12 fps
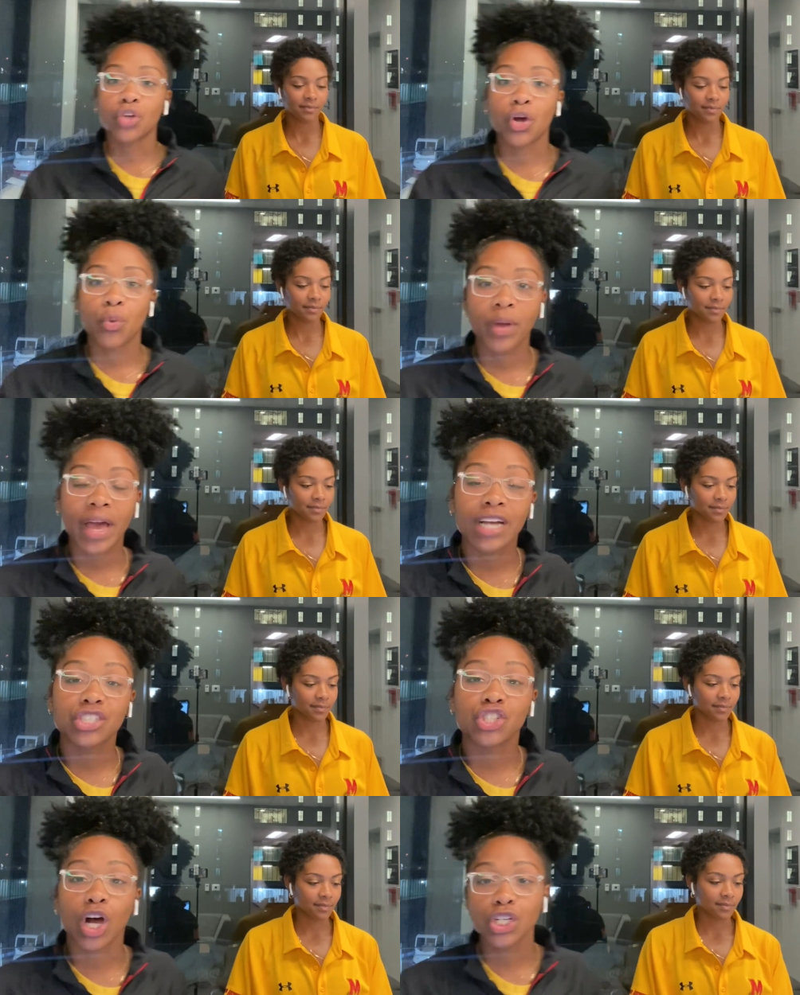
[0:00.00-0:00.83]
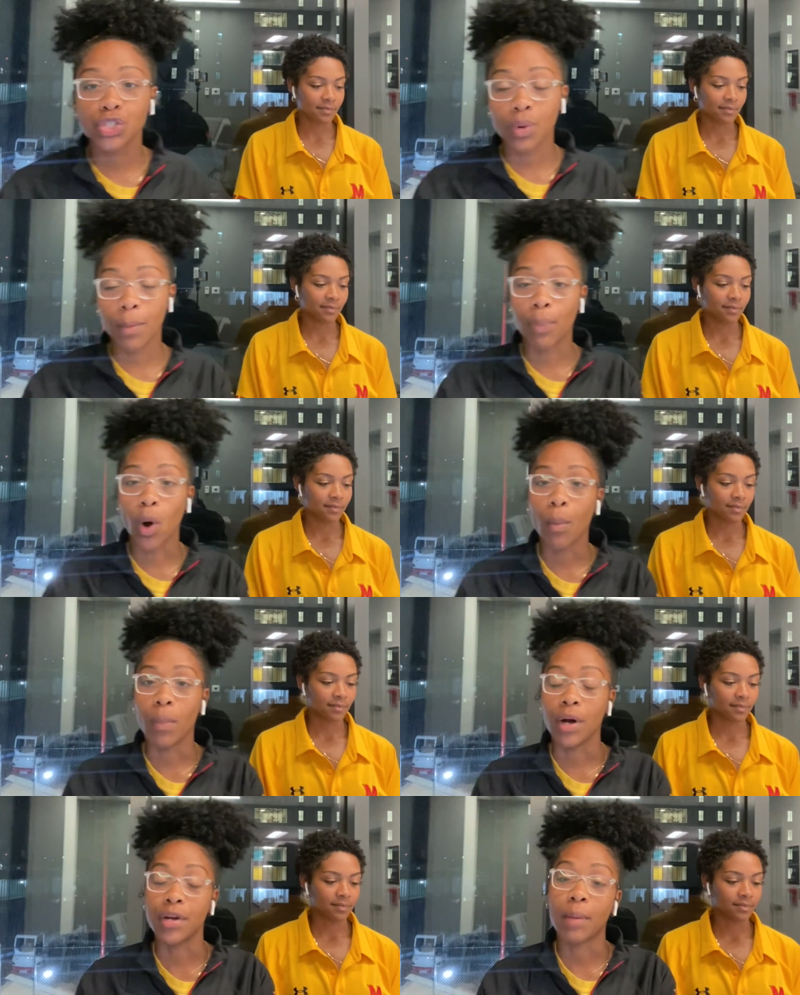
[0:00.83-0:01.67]
Speaker 1: we had Joshua
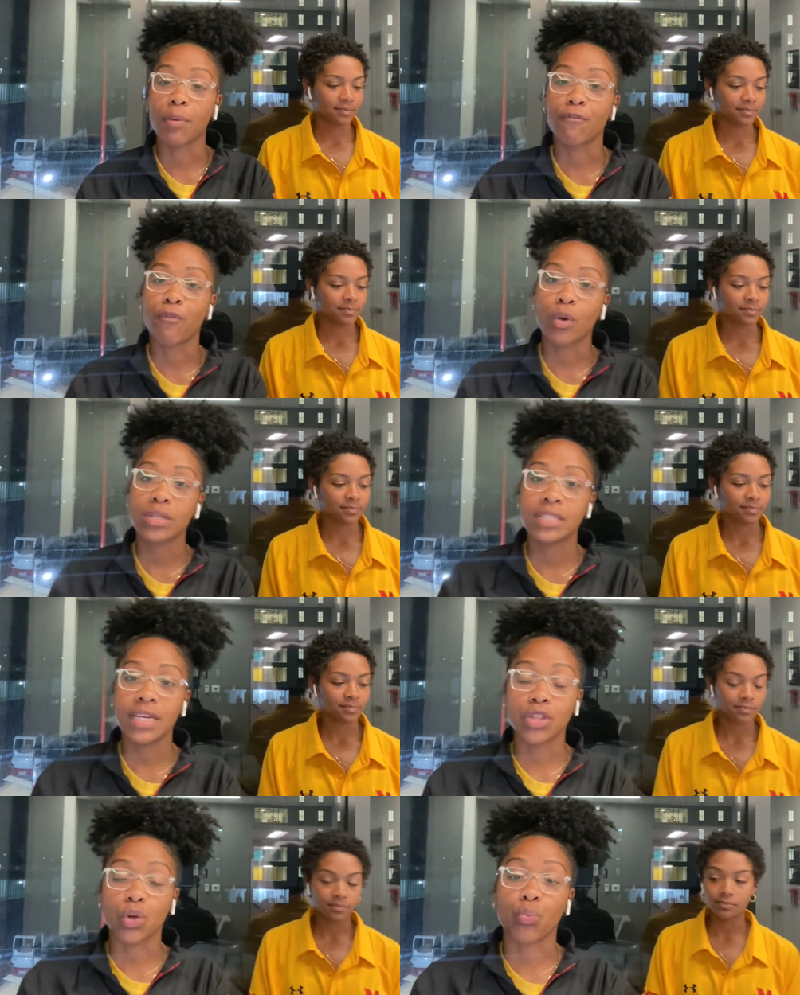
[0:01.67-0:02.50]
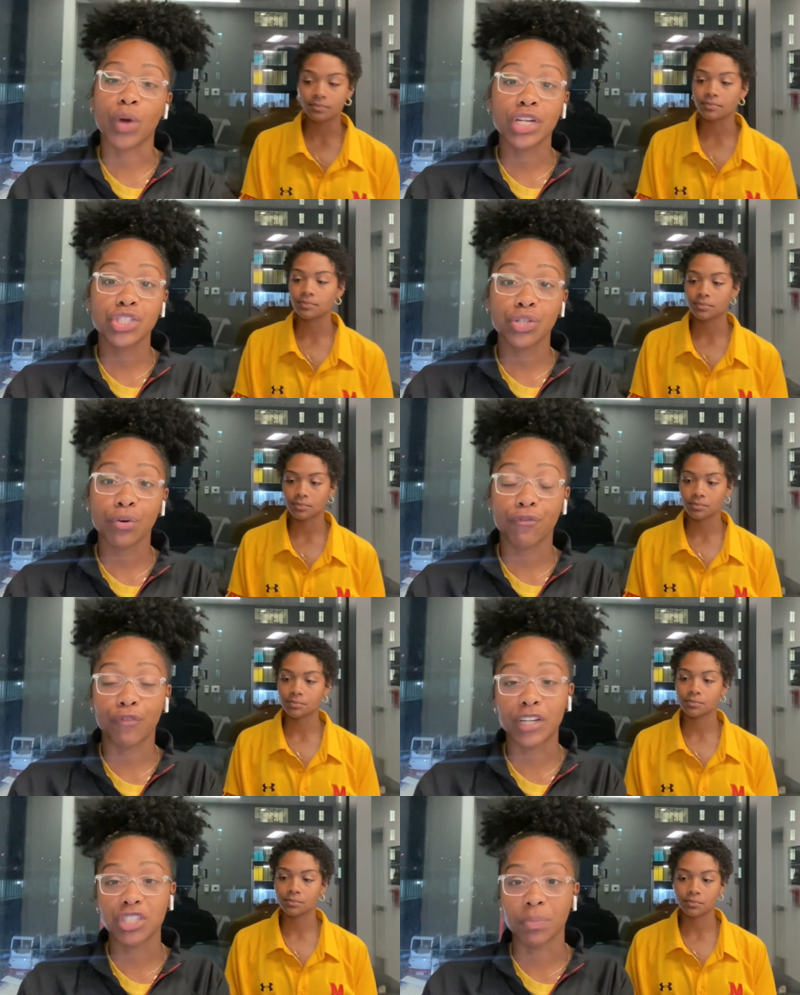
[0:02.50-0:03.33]
Bolma, number 14, the redshirt
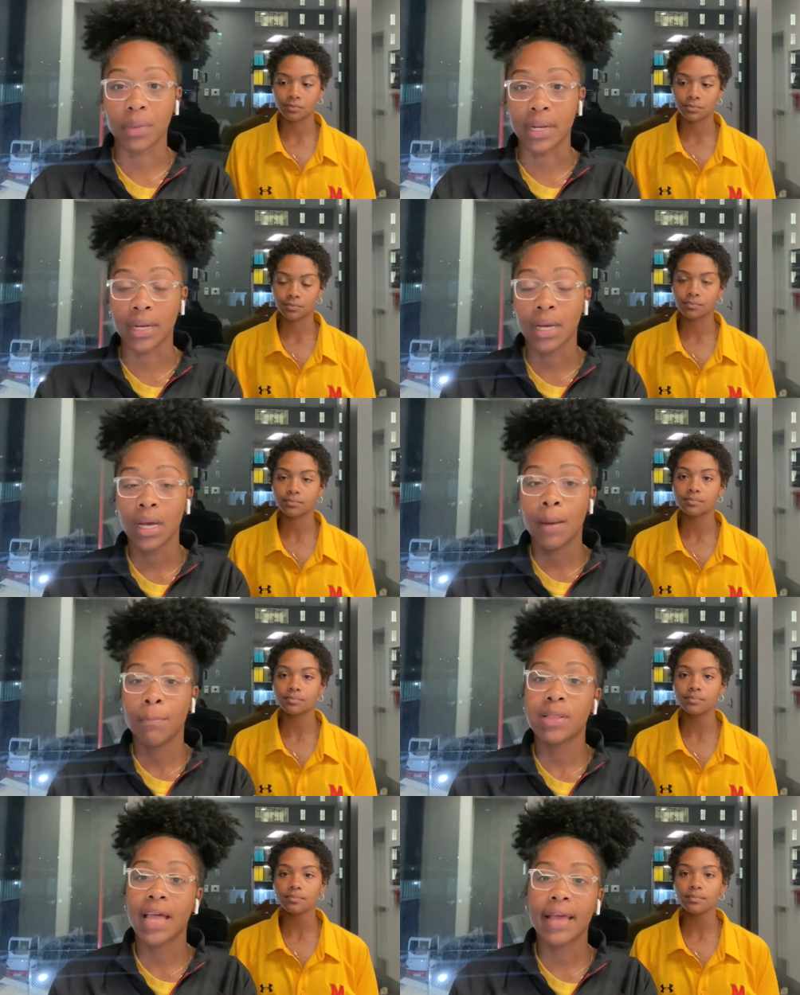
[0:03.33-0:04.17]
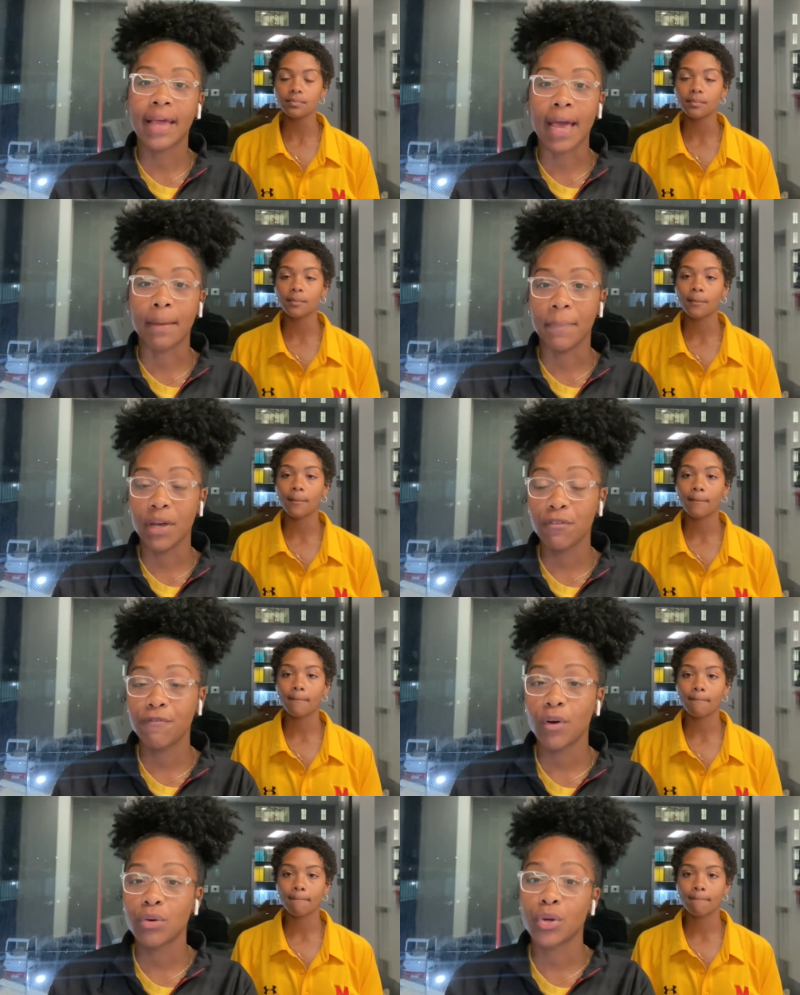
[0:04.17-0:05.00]
freshman, playing at
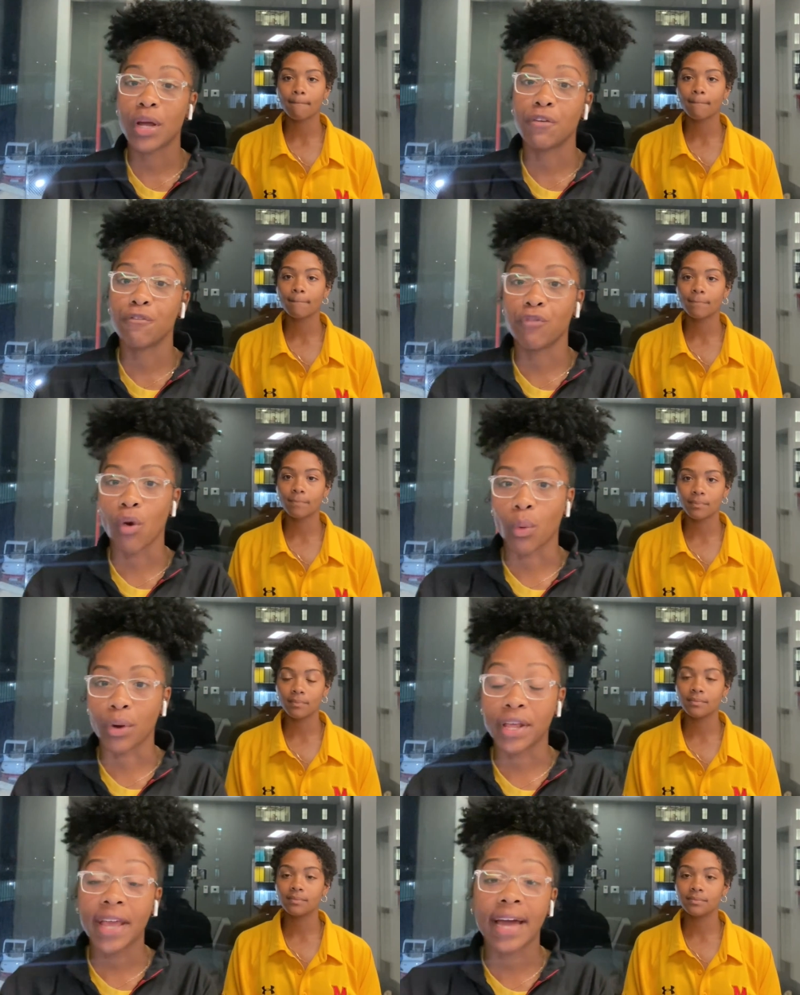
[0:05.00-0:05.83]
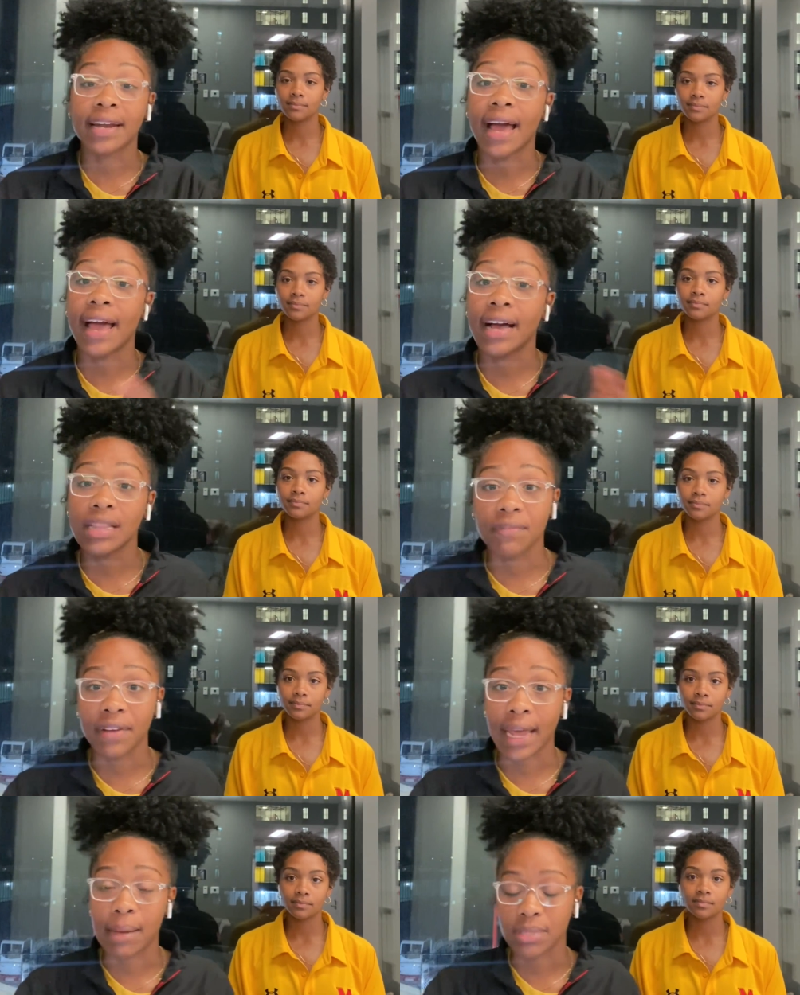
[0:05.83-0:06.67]
midfielder and forward. He had a hell
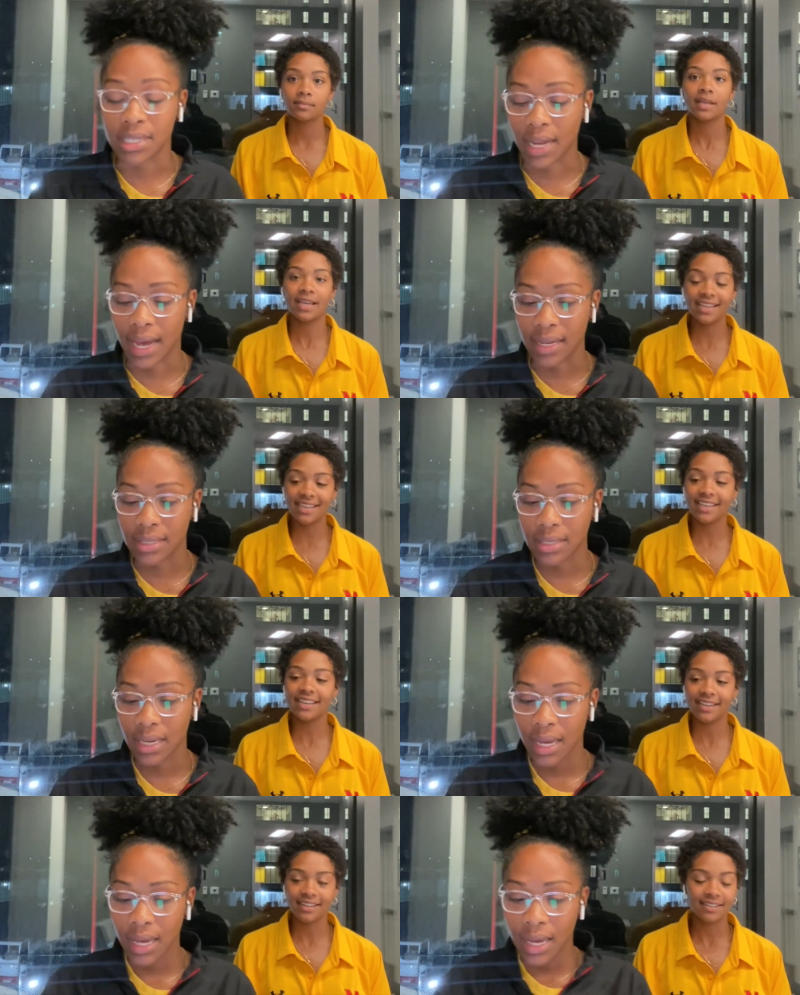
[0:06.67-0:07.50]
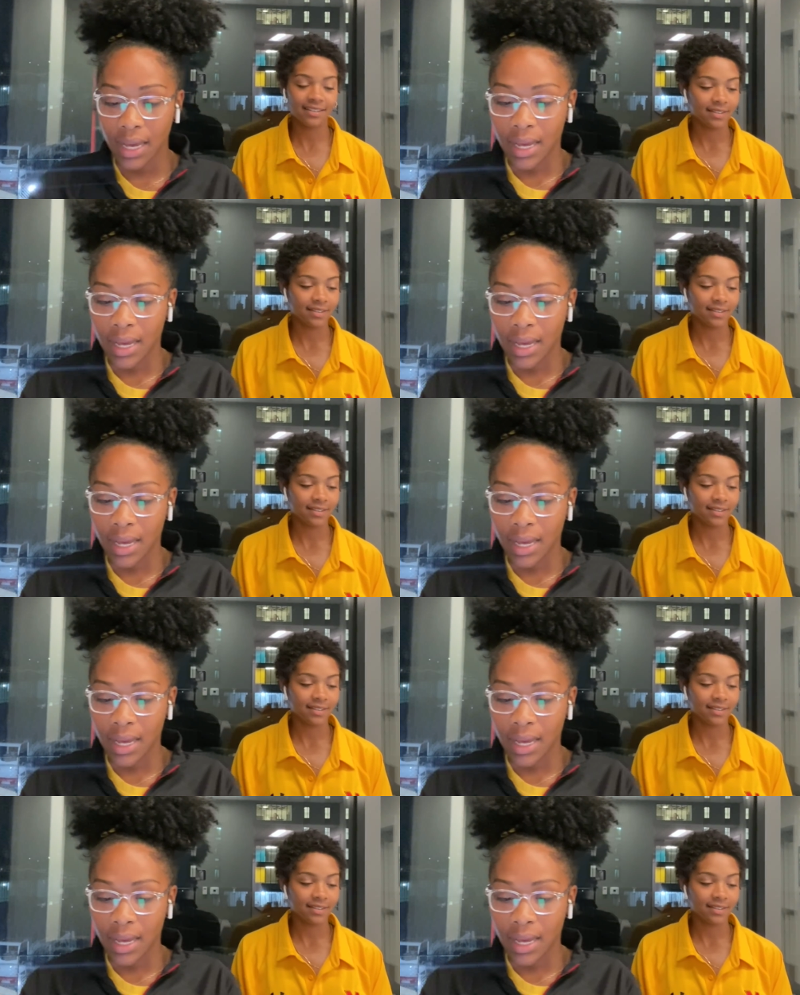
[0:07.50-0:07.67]
of a game tonight. He did.